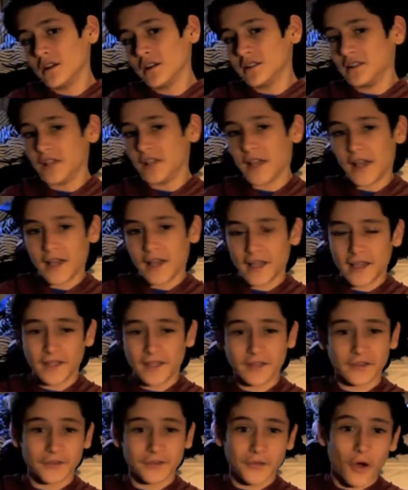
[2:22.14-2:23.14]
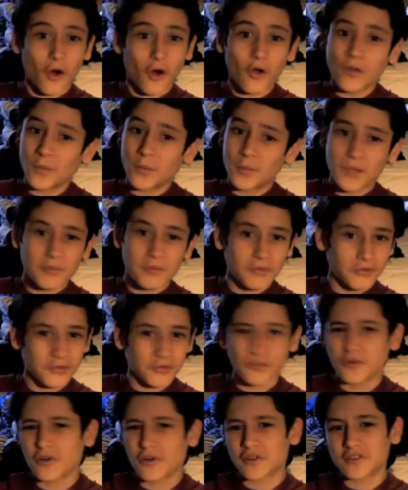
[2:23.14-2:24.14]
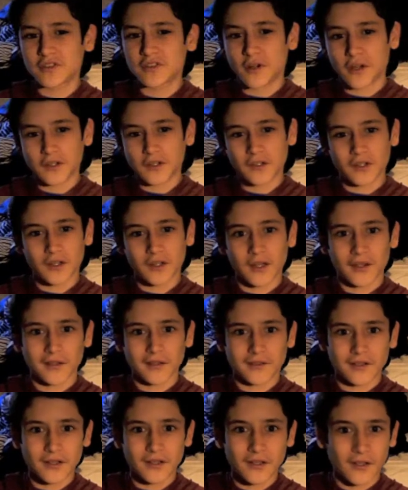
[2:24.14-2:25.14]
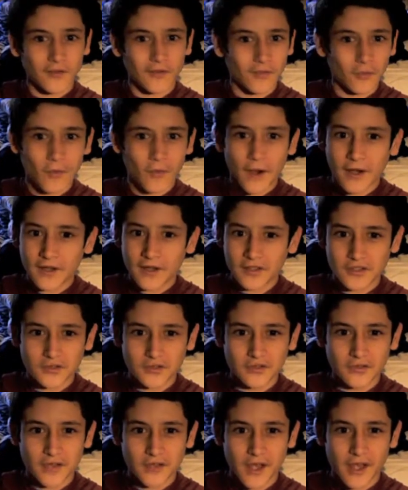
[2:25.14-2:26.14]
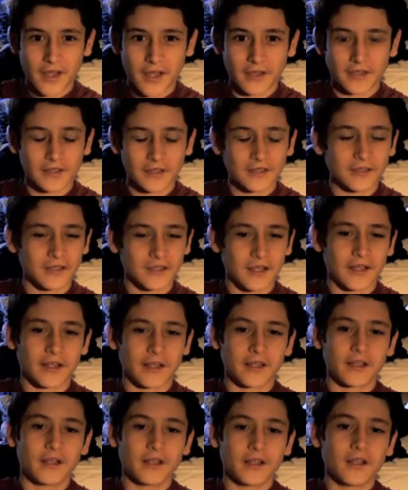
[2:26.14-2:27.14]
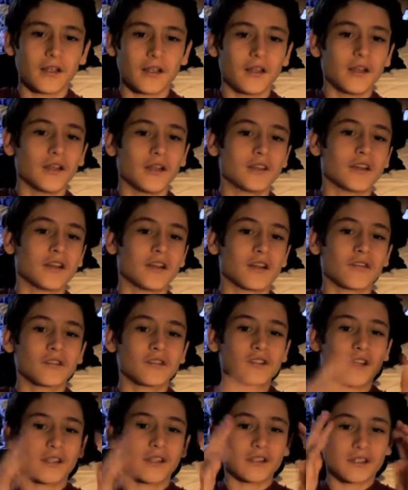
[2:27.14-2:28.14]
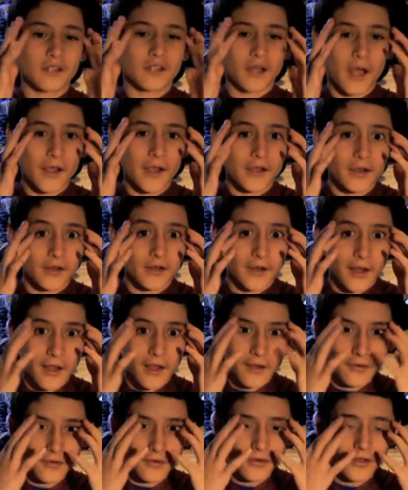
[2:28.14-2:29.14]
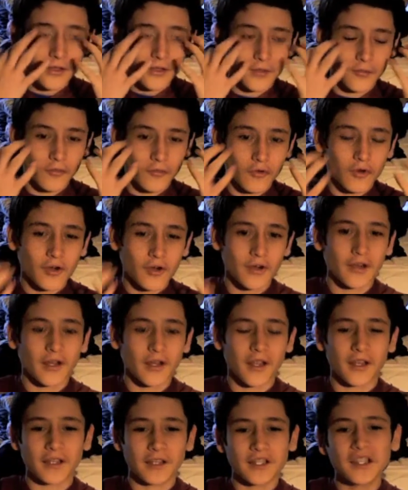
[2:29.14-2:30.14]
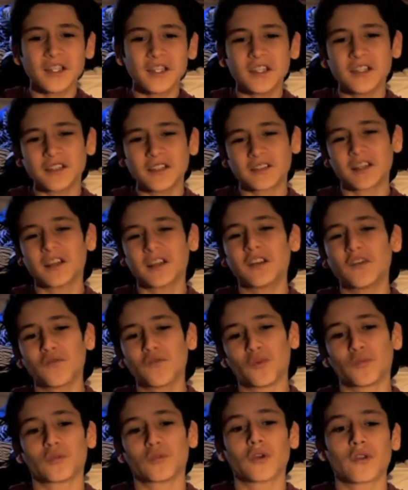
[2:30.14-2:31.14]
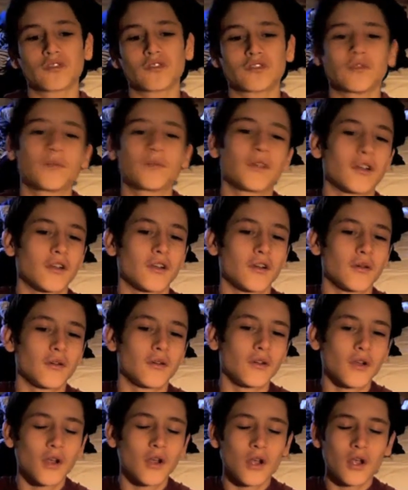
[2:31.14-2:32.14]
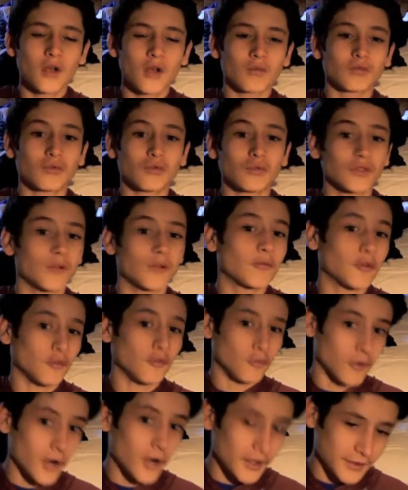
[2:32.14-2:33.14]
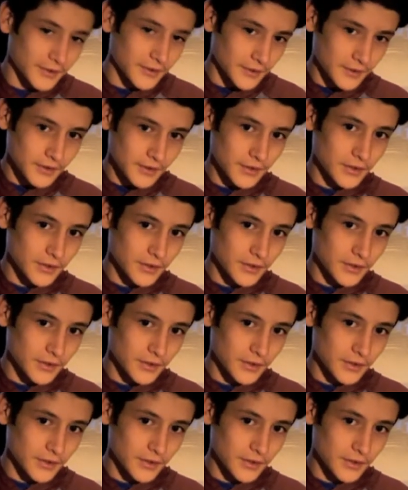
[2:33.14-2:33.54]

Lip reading: Yeah, and all the people in New York saw it. They're like, Daredevil, why did you do that? And Daredevil's like, I couldn't handle it anymore. And Daredevil broke superhero rule number 1.